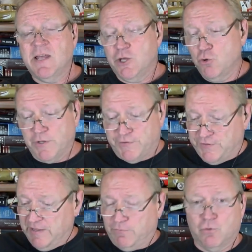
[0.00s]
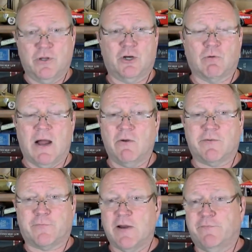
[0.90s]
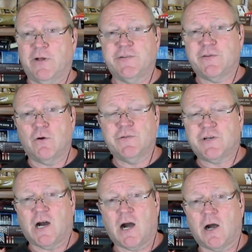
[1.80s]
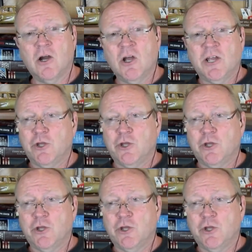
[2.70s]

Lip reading: You can see through to the ground like Fred Flintstone's car.